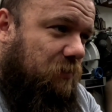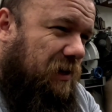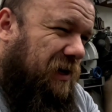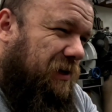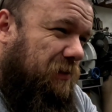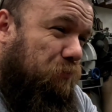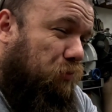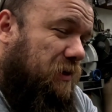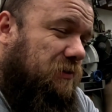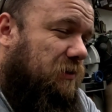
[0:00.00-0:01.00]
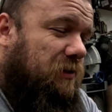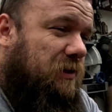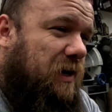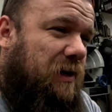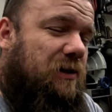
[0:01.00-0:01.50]

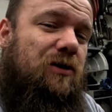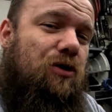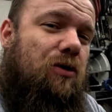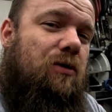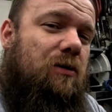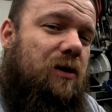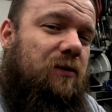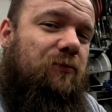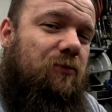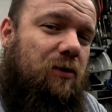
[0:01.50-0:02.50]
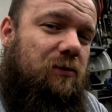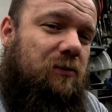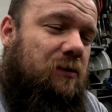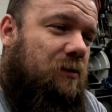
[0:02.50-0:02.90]
basically any car in the front.